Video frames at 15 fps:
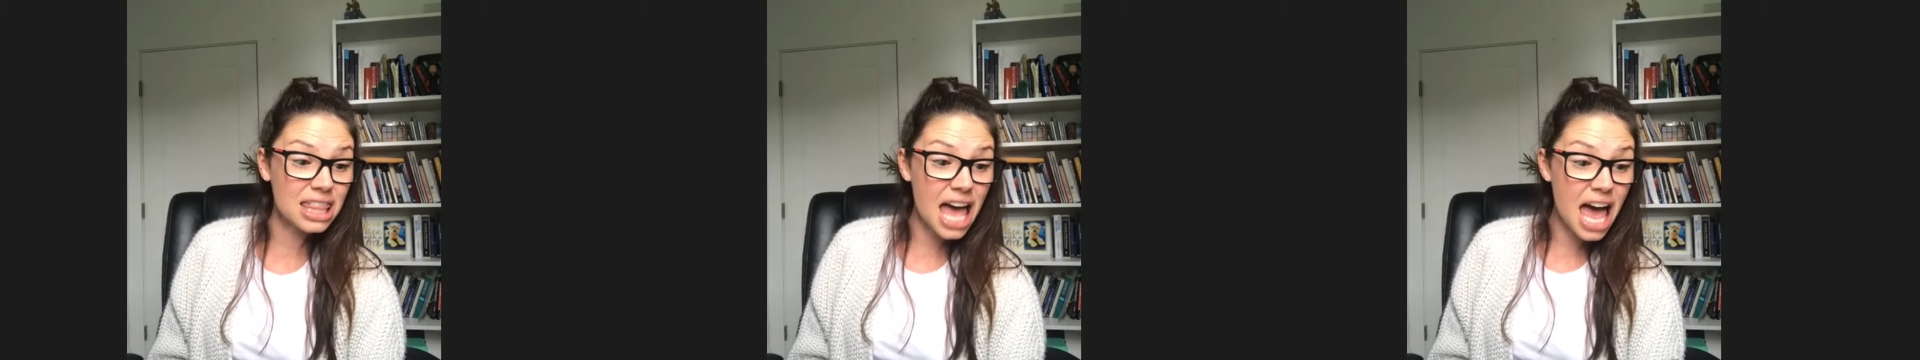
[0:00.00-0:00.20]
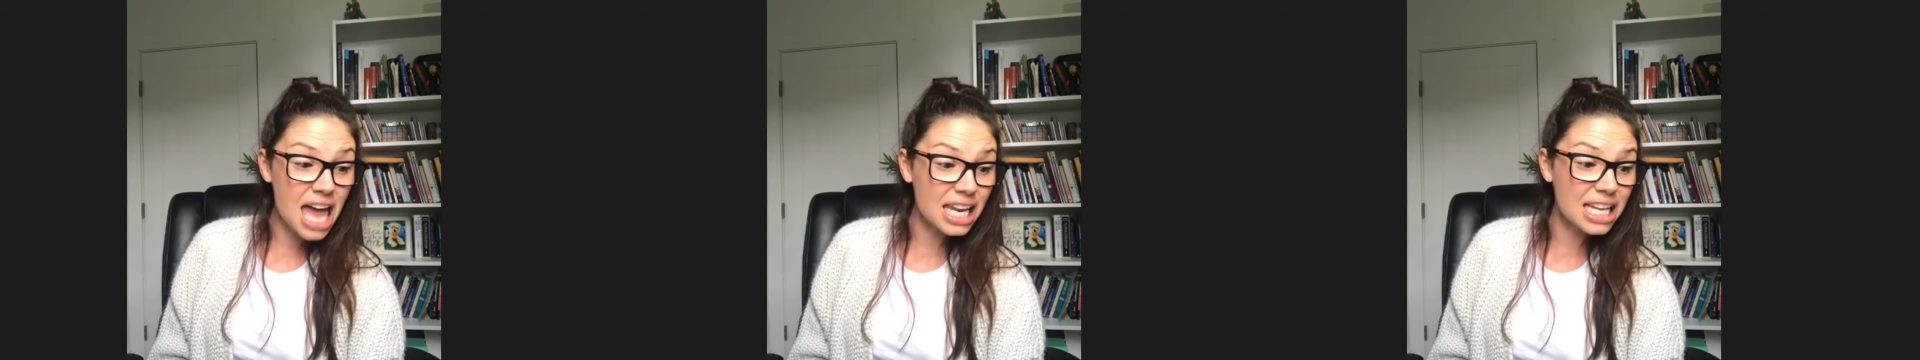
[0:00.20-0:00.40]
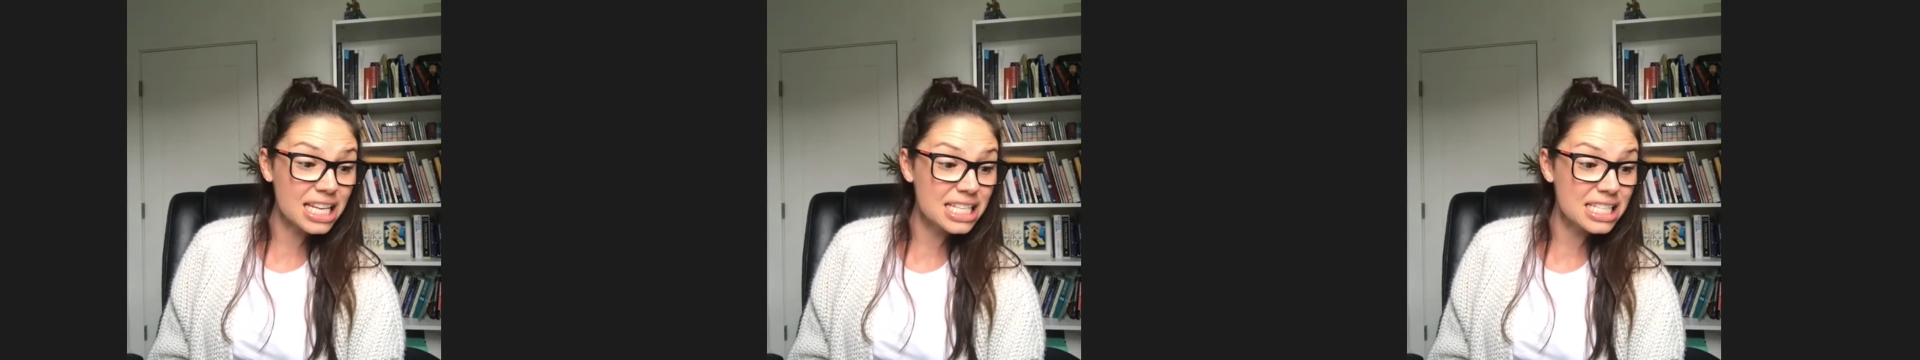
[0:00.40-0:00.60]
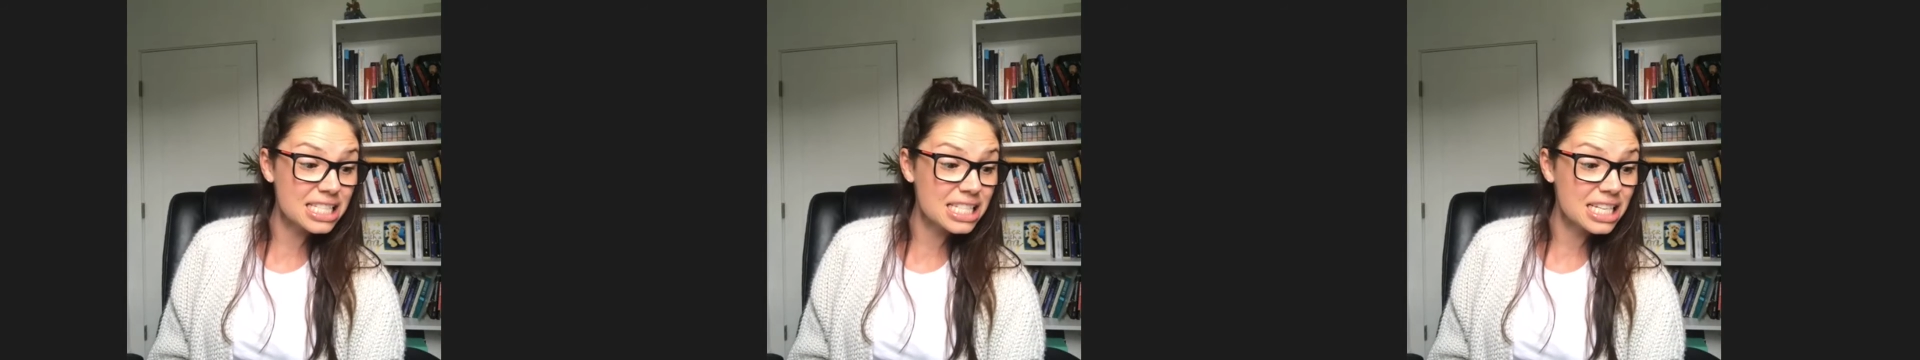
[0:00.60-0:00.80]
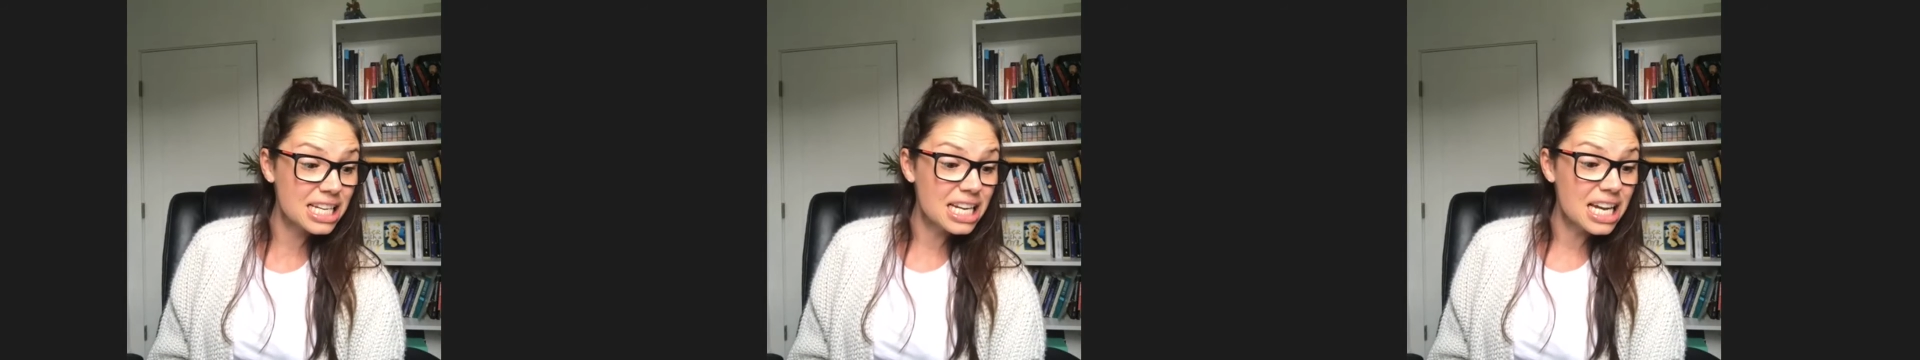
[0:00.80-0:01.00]
that
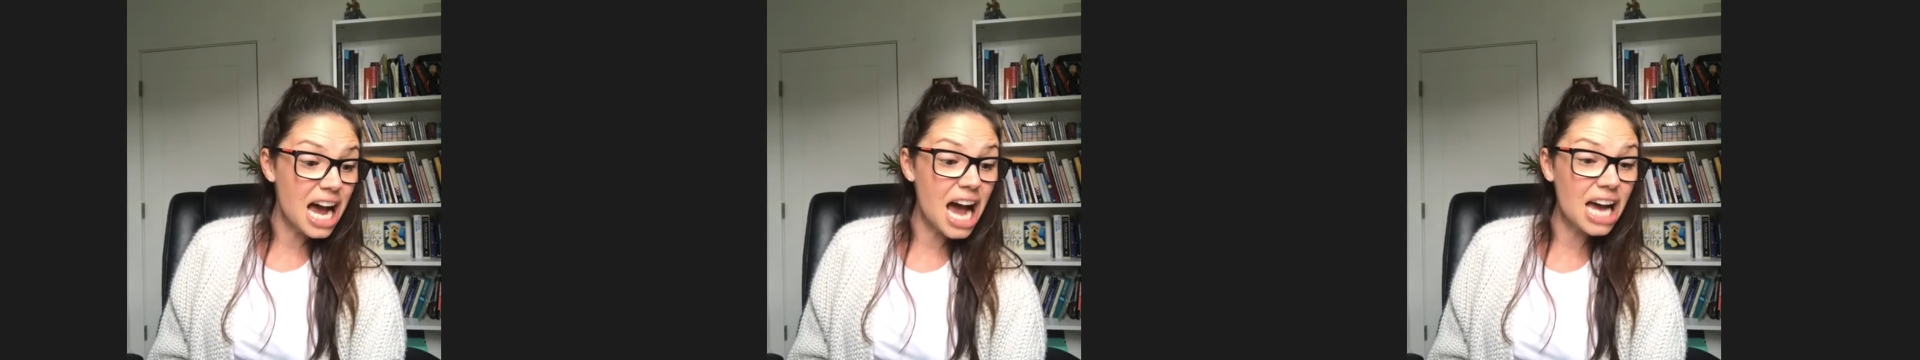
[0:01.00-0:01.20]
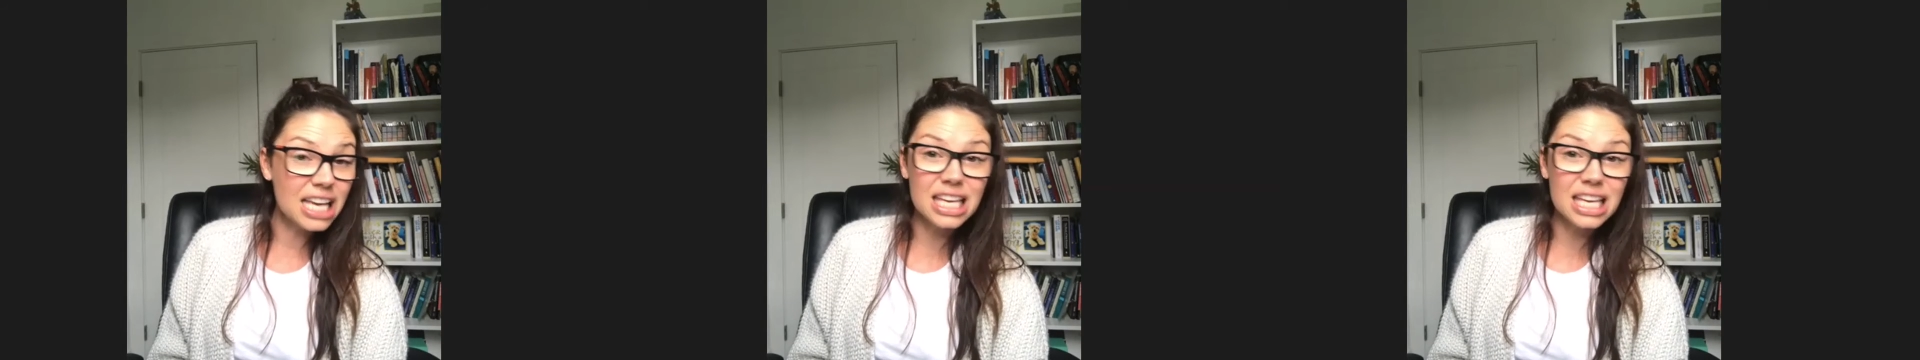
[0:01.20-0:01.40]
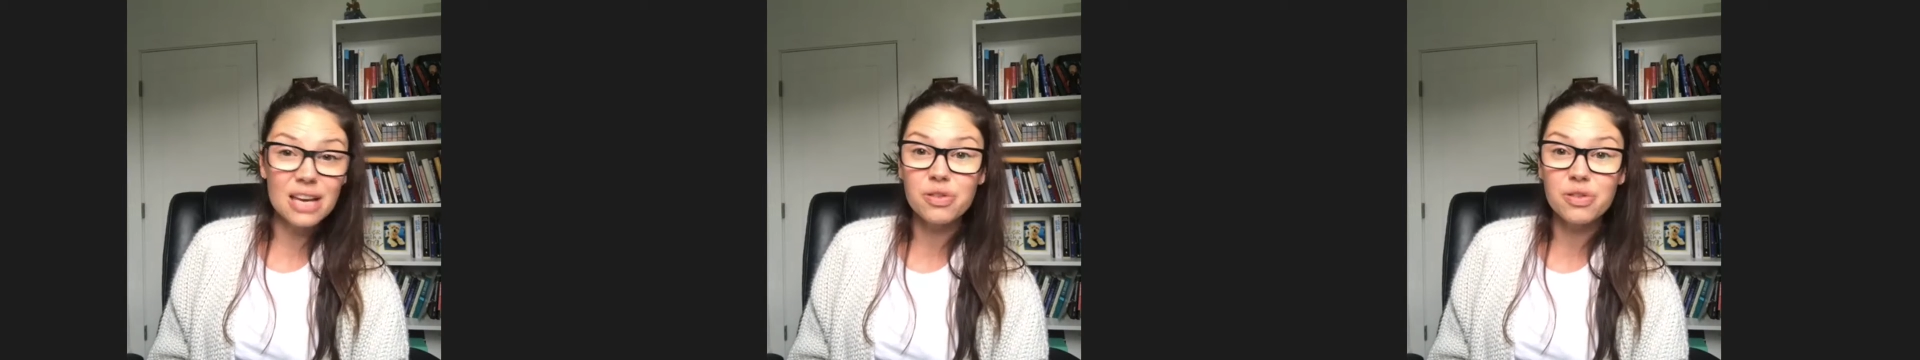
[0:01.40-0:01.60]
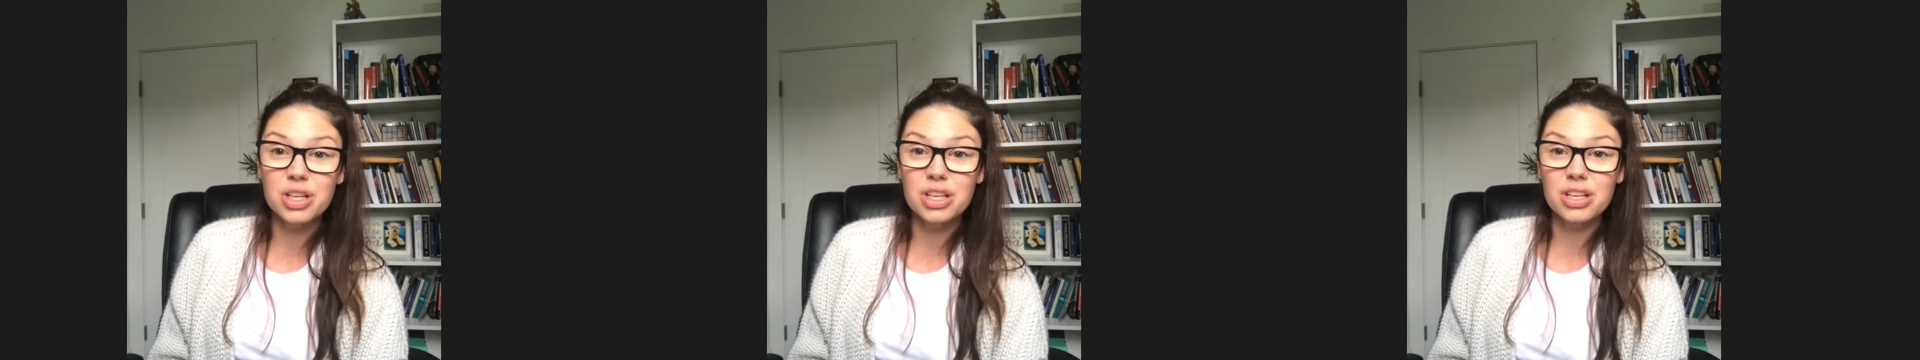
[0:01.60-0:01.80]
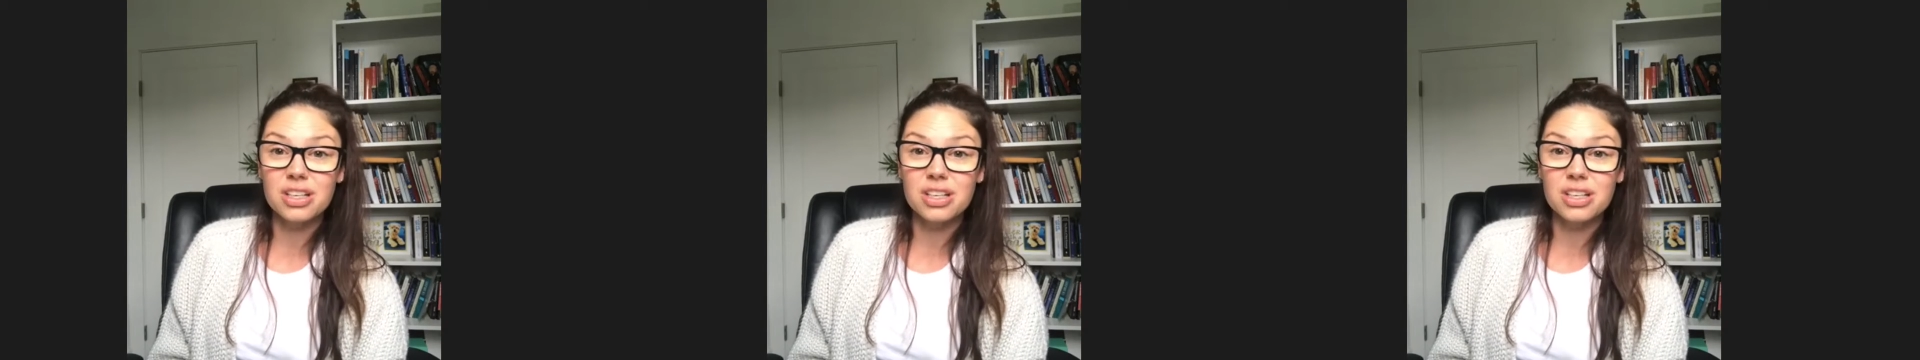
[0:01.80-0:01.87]
is a gift to